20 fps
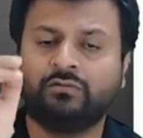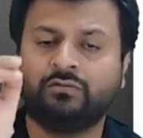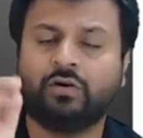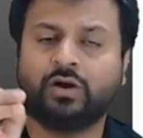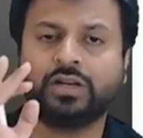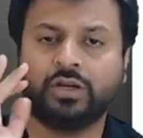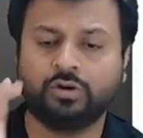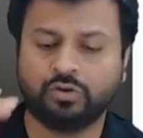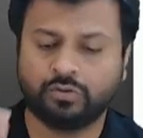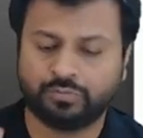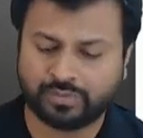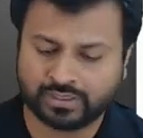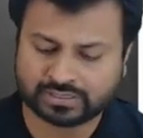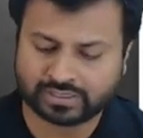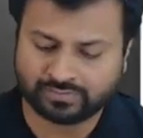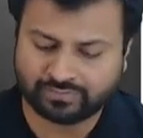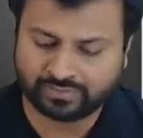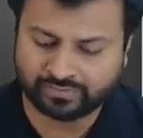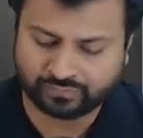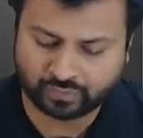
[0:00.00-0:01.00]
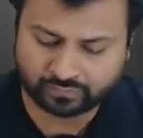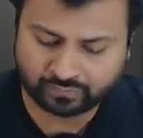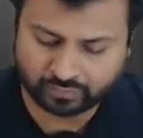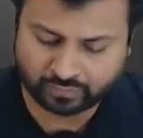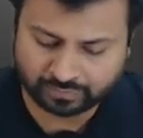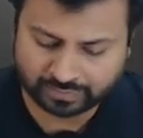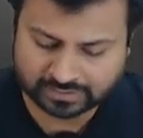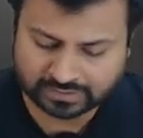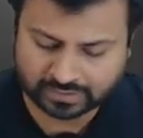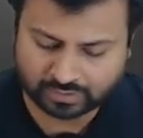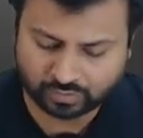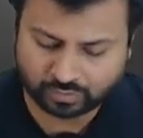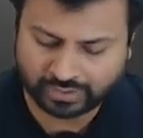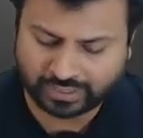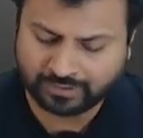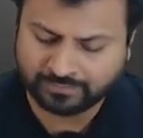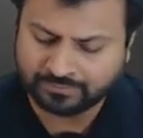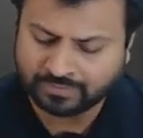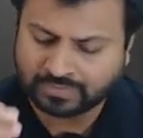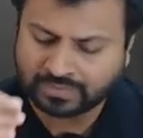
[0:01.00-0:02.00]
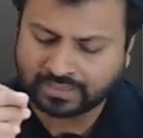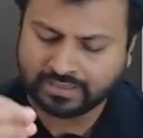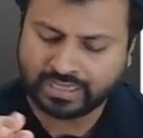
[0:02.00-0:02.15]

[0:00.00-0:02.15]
42.744%. Okay.